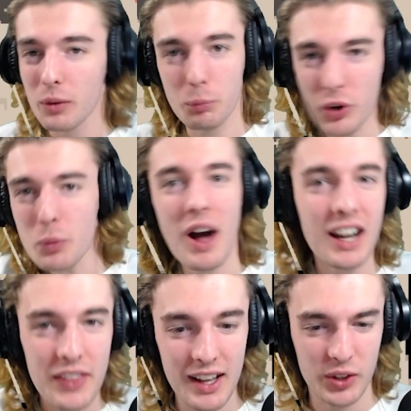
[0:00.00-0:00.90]
Rewind
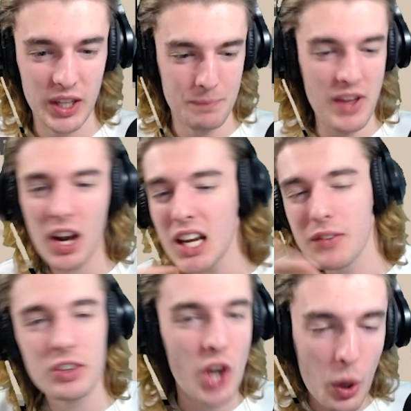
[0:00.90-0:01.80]
to that clip. I don't
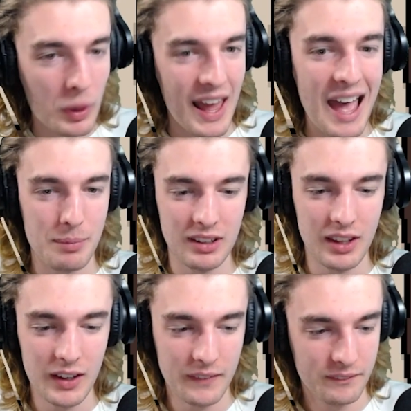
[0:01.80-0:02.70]
even know what happened there.